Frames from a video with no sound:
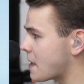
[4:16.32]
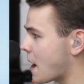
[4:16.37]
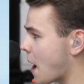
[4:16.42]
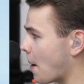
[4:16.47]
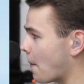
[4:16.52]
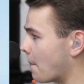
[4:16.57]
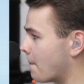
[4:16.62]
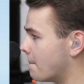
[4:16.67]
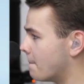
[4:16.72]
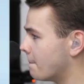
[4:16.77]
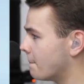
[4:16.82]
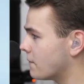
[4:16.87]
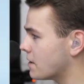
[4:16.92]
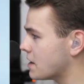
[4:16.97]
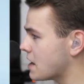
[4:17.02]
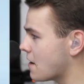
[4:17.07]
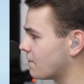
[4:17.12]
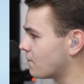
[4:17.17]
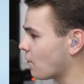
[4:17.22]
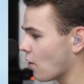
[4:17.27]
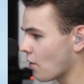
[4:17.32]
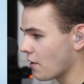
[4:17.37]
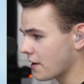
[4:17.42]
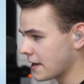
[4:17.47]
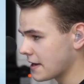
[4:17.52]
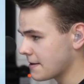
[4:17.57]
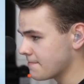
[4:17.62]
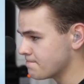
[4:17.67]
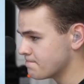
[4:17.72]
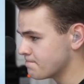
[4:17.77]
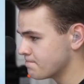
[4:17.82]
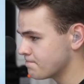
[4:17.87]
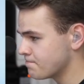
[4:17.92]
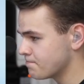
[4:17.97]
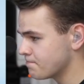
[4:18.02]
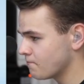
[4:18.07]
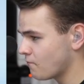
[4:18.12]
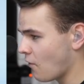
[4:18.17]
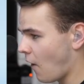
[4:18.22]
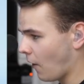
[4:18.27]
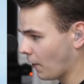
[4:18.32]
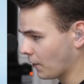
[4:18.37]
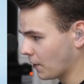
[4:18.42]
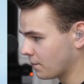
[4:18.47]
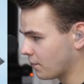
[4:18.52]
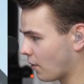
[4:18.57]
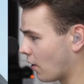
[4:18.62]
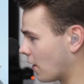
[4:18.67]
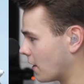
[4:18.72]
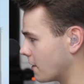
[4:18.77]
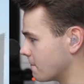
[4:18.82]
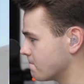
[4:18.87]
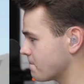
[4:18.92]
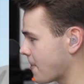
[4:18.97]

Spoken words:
Oh, we have already fallen apart.